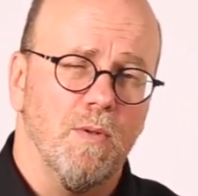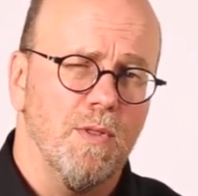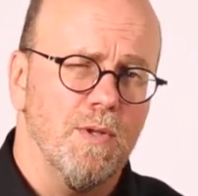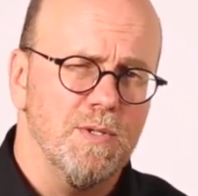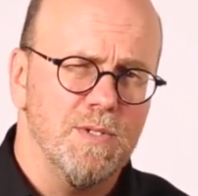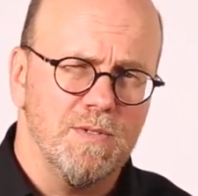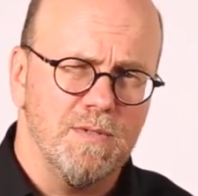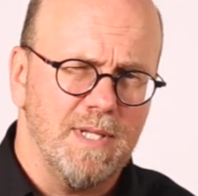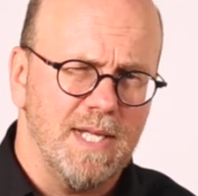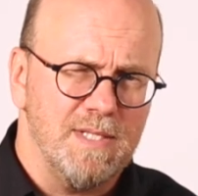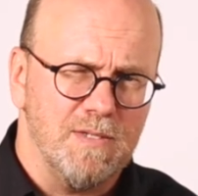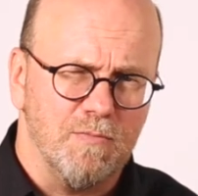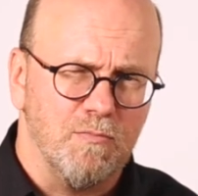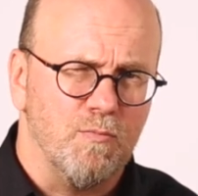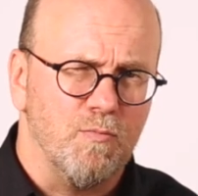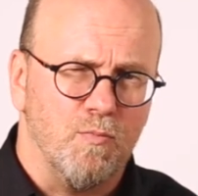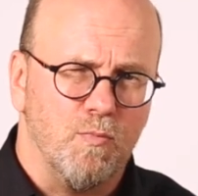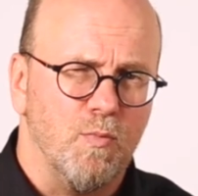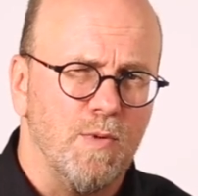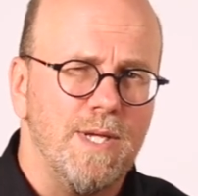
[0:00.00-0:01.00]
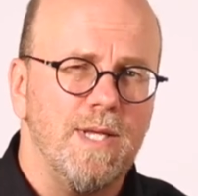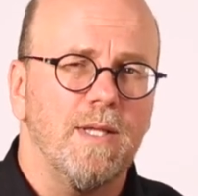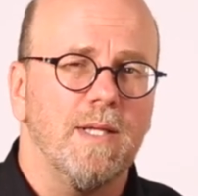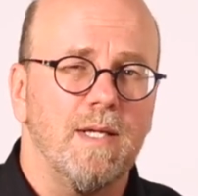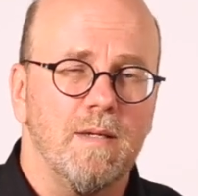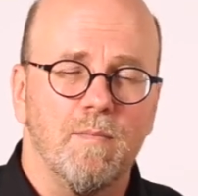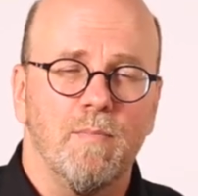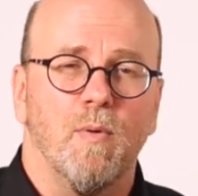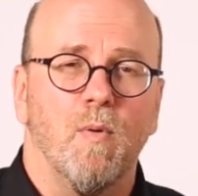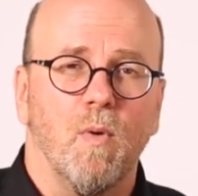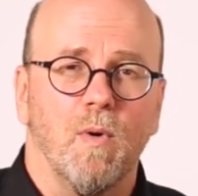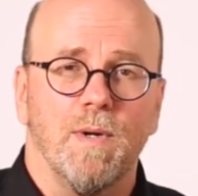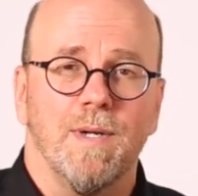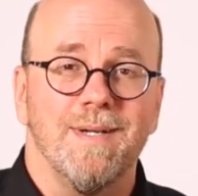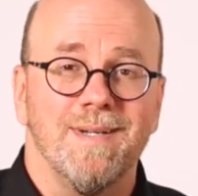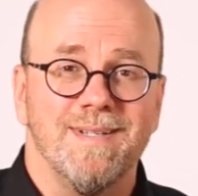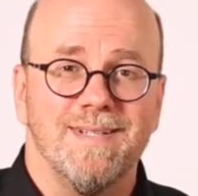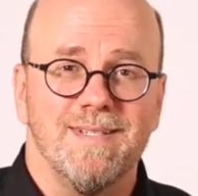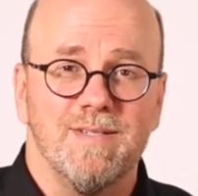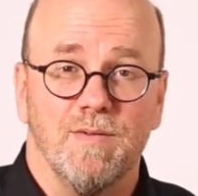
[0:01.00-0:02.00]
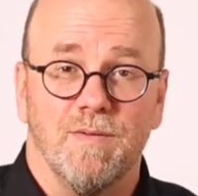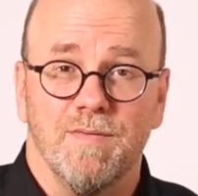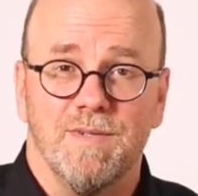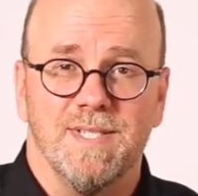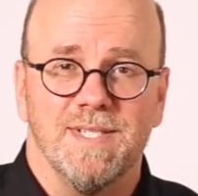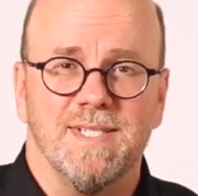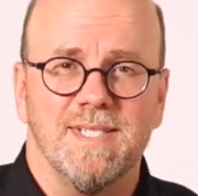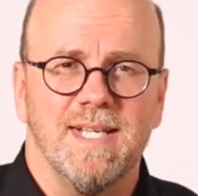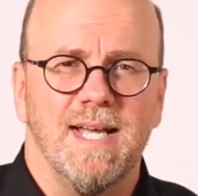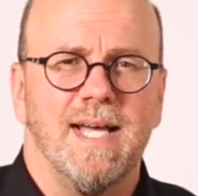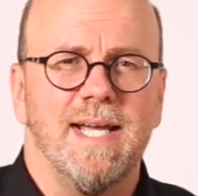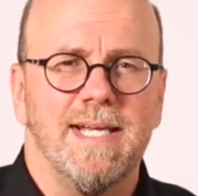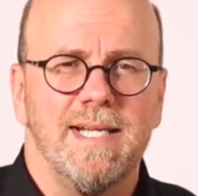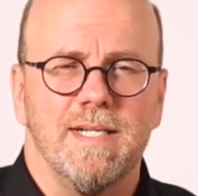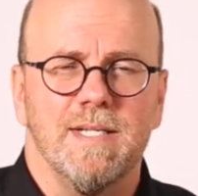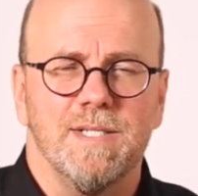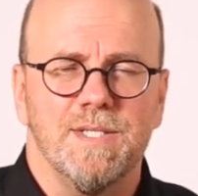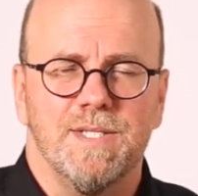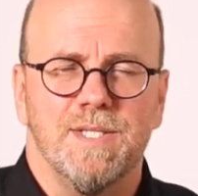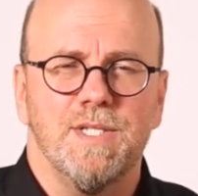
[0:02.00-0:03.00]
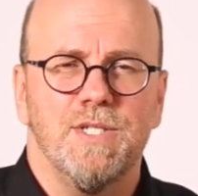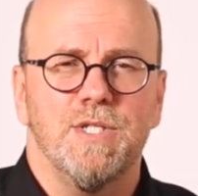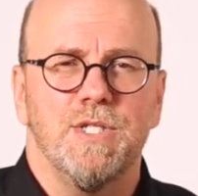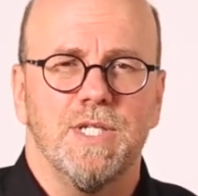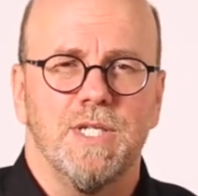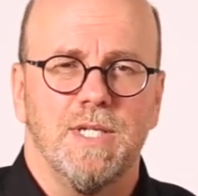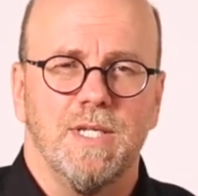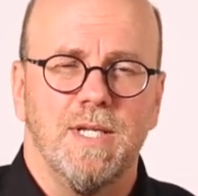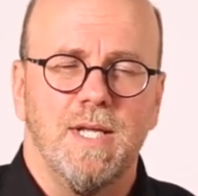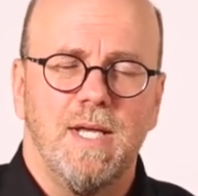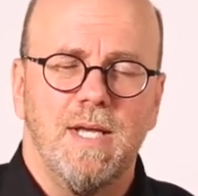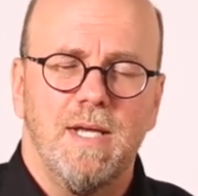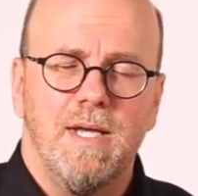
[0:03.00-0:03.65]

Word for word: those, that's a really important sort of design decision,